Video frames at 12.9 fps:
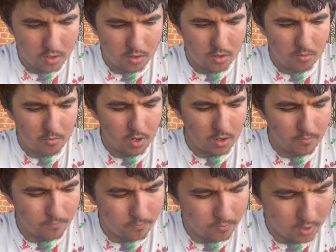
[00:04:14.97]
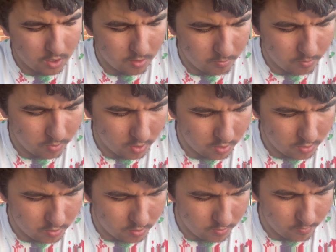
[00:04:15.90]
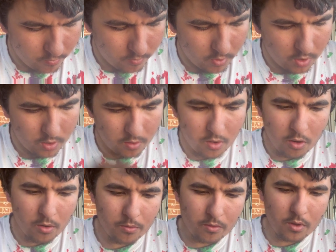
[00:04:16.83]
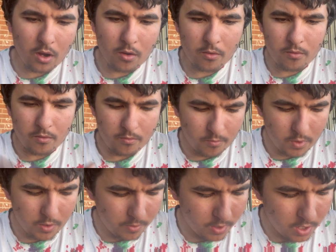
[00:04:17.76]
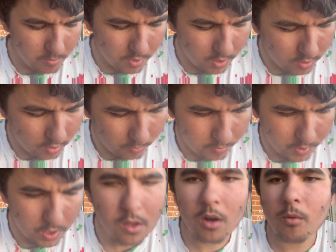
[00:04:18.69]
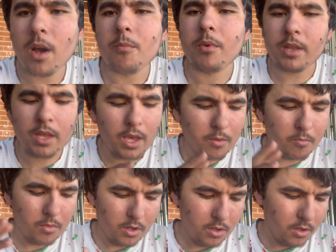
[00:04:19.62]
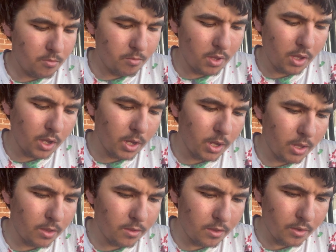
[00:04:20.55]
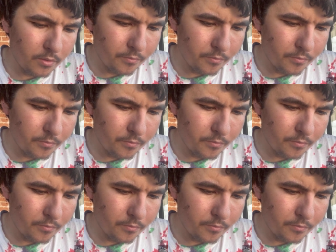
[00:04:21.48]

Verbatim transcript: your mom from so and so whatever your name is don't please don't write my name because